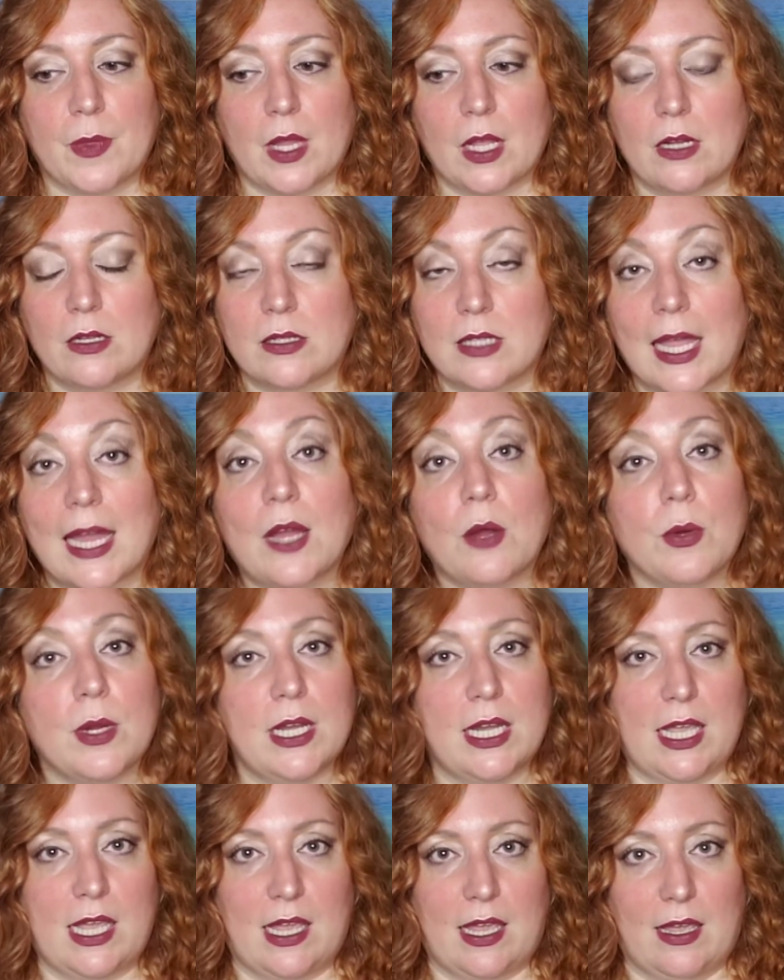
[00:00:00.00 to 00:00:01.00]

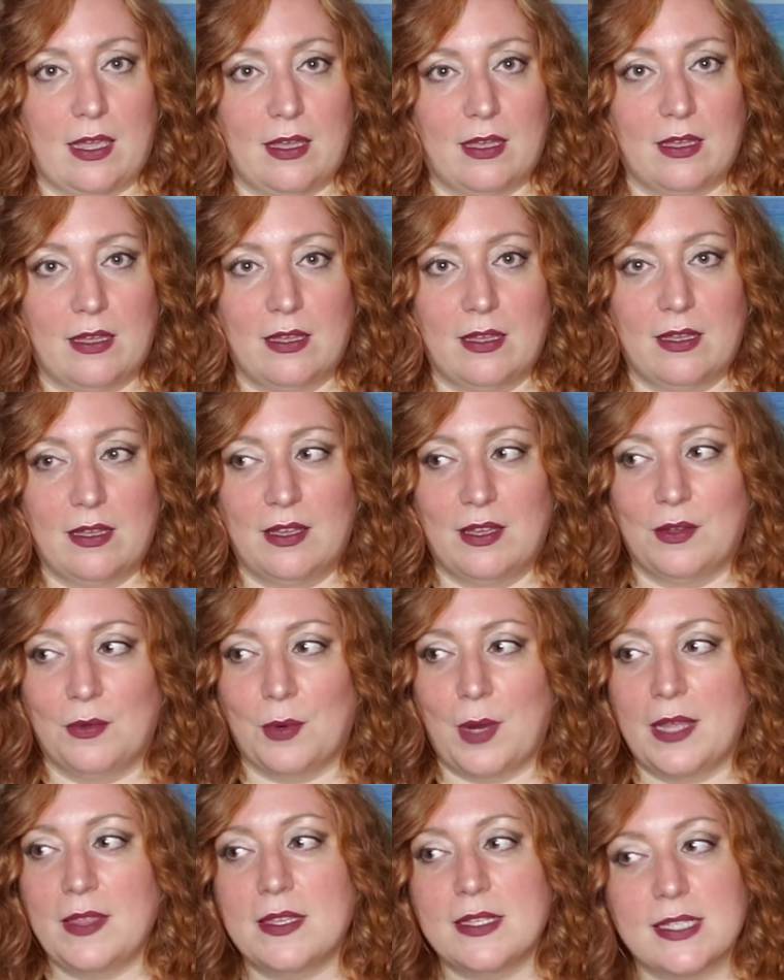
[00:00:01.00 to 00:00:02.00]
clarity,
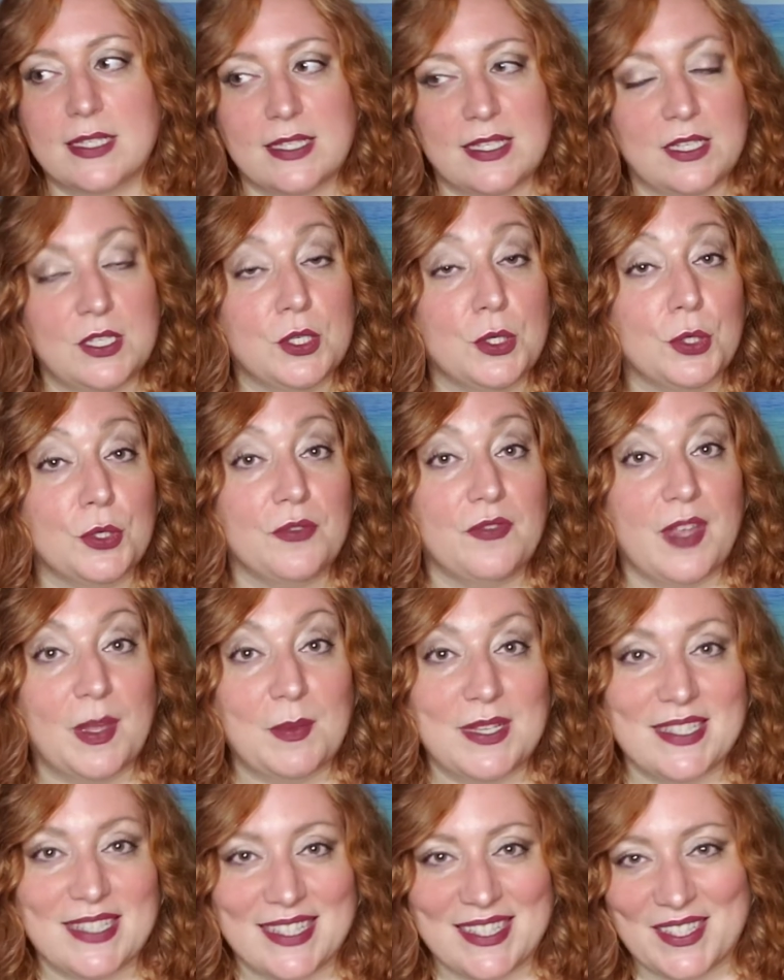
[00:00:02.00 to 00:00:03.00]
right? This is internal
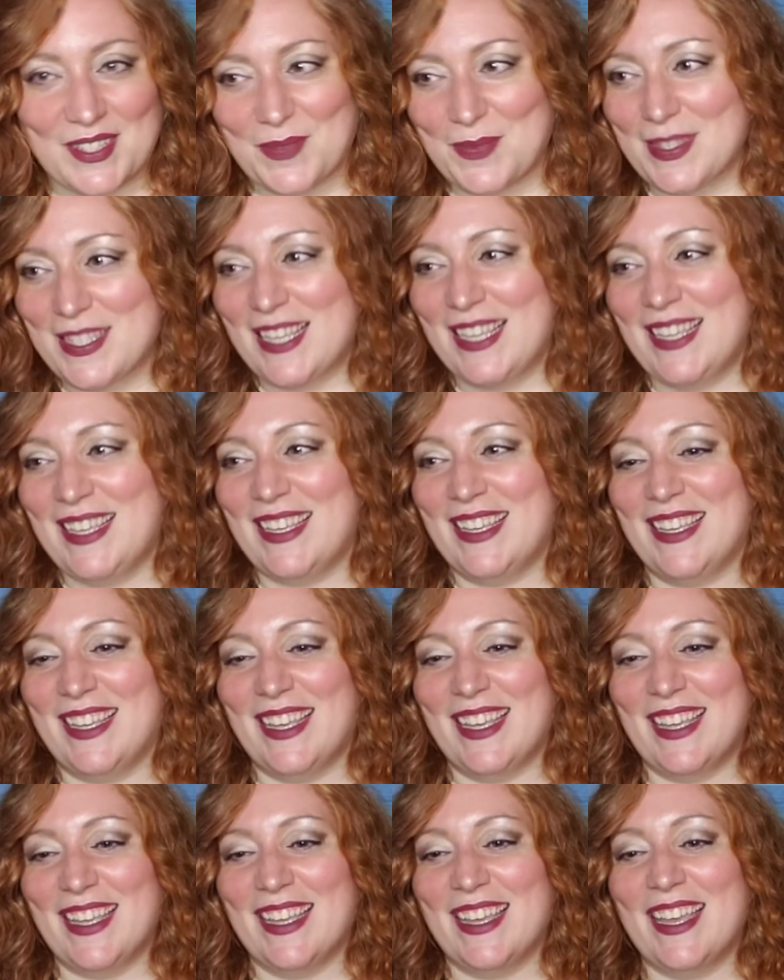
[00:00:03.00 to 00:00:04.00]
family systems.
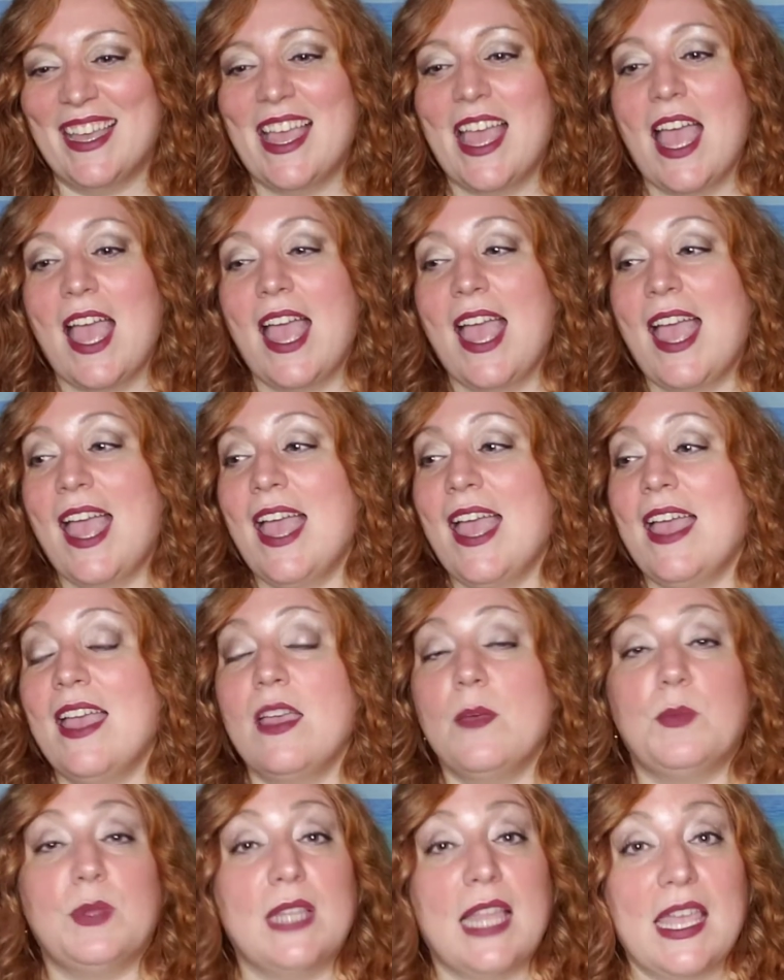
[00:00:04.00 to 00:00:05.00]

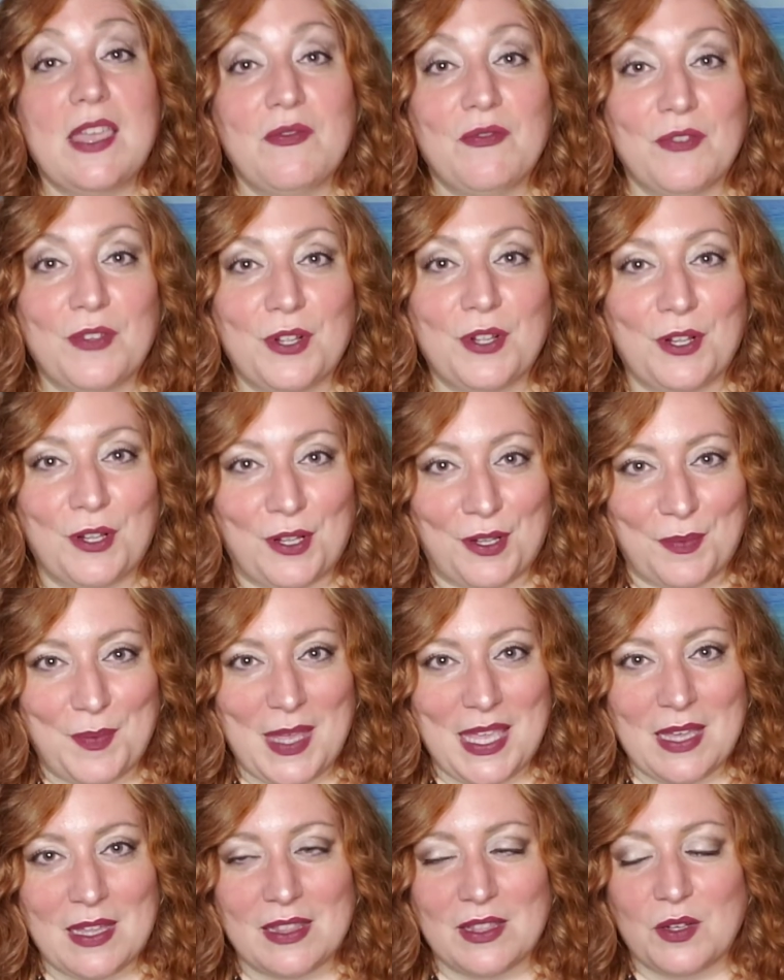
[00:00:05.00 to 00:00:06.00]
Playful,
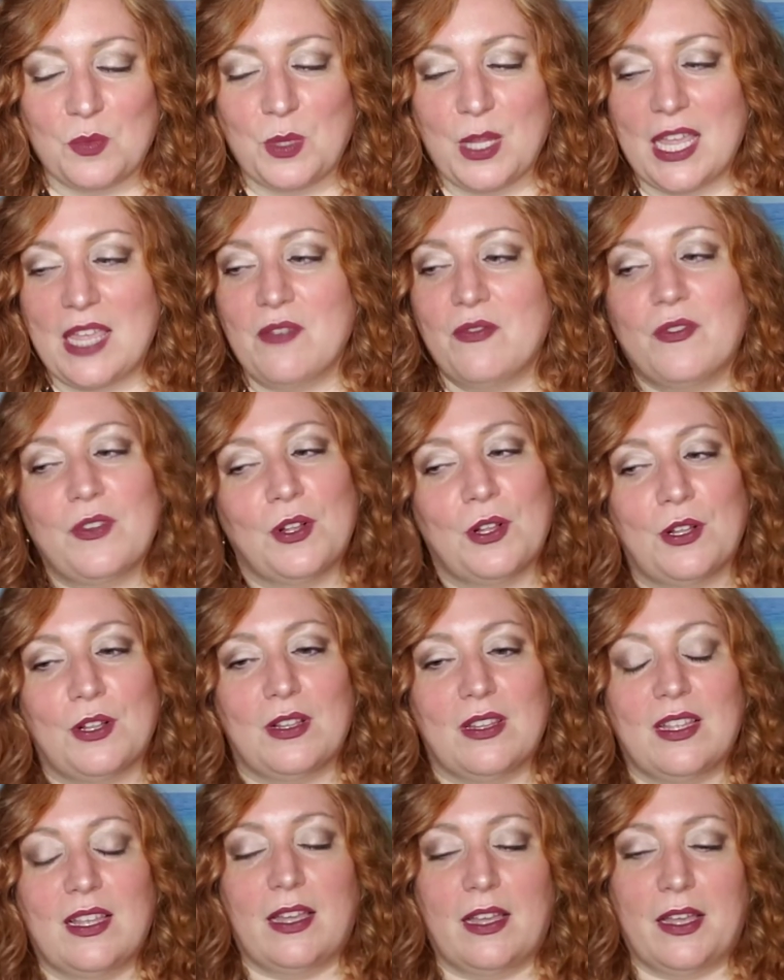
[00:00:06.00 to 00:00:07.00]
being a little playful.